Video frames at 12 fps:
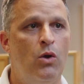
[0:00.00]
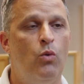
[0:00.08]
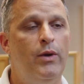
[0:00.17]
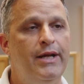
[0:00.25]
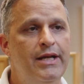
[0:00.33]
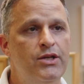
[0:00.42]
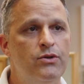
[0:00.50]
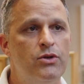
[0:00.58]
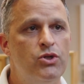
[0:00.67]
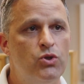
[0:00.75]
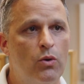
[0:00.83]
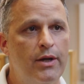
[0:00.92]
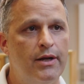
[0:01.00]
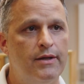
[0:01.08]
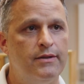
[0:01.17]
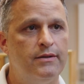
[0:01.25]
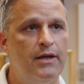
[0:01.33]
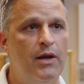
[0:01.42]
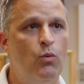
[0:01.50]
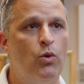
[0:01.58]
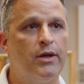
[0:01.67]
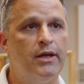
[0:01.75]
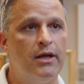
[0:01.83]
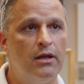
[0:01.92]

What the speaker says: We need you to join us in working